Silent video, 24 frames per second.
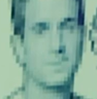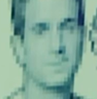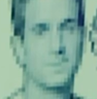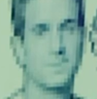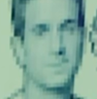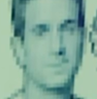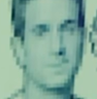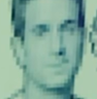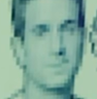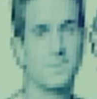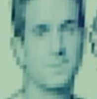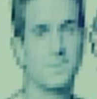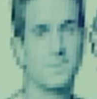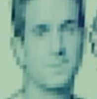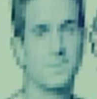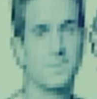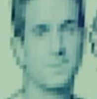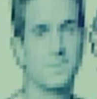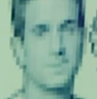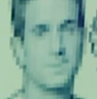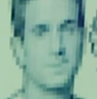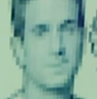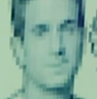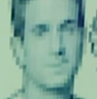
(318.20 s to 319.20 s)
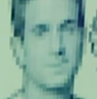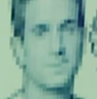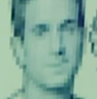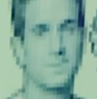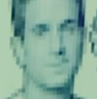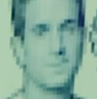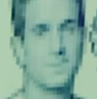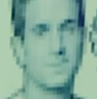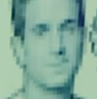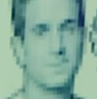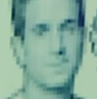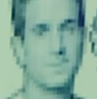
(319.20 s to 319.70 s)

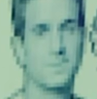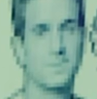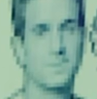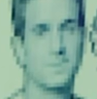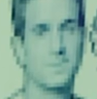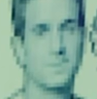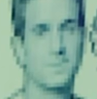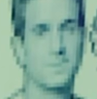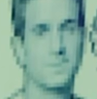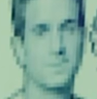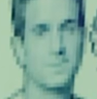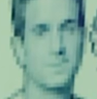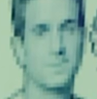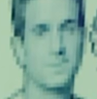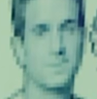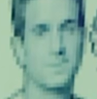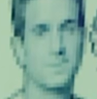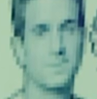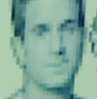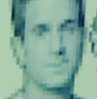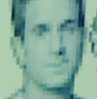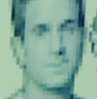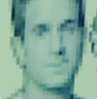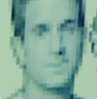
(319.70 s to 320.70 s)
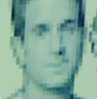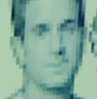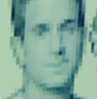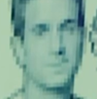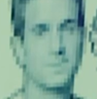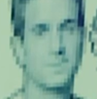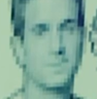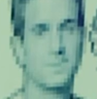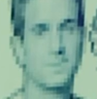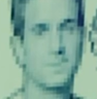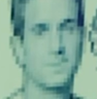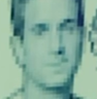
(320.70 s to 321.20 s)

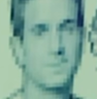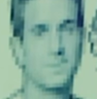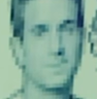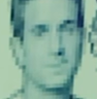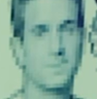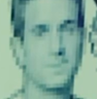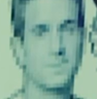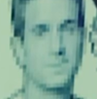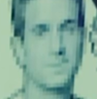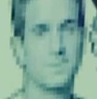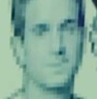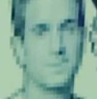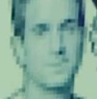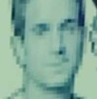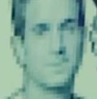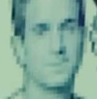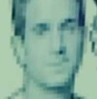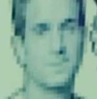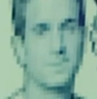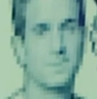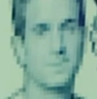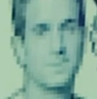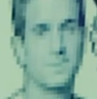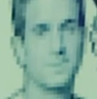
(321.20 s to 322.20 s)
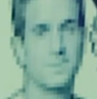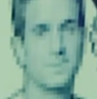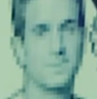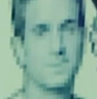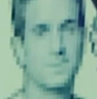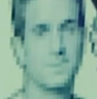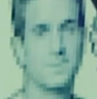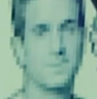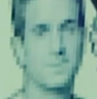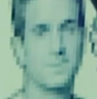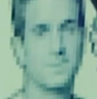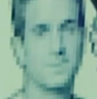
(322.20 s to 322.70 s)

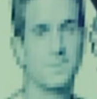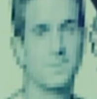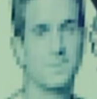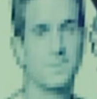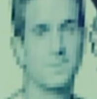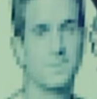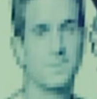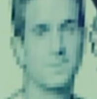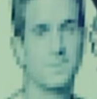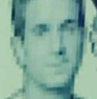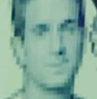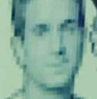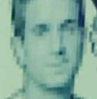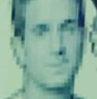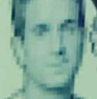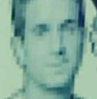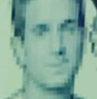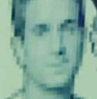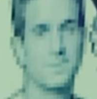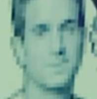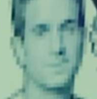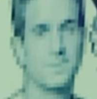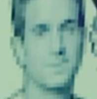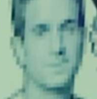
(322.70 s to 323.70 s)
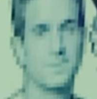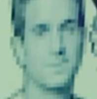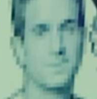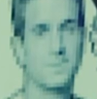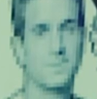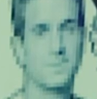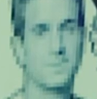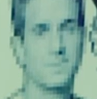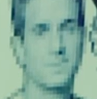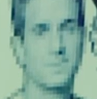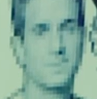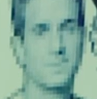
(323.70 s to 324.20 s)

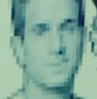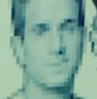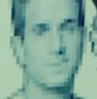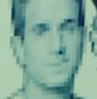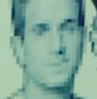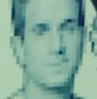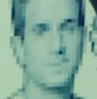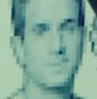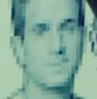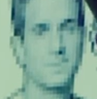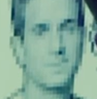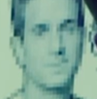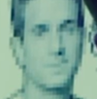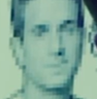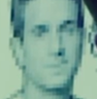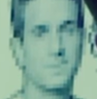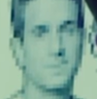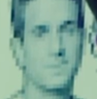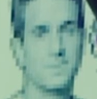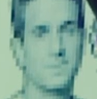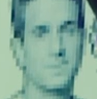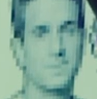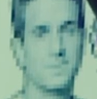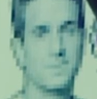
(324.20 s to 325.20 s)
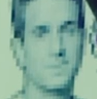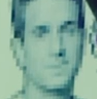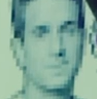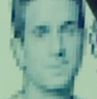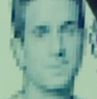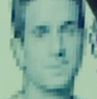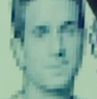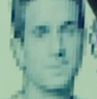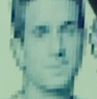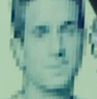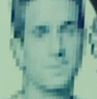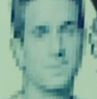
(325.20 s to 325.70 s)

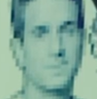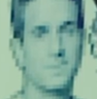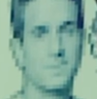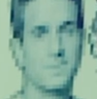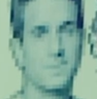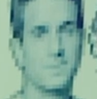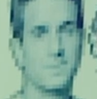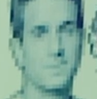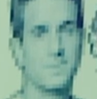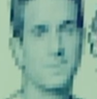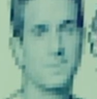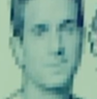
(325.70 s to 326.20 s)
The person shown says nothing.